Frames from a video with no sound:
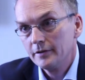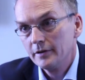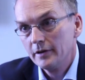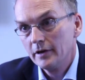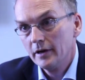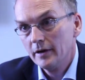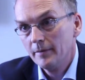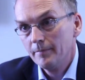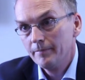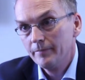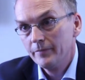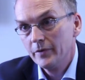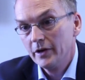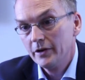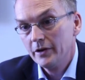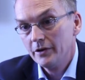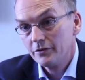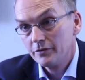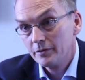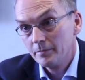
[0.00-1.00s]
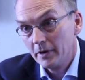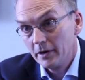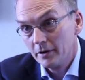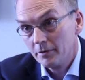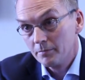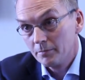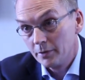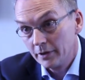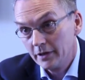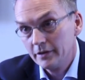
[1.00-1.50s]
and it's
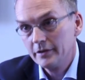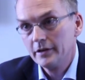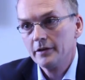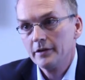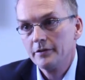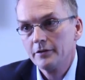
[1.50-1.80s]
about bringing down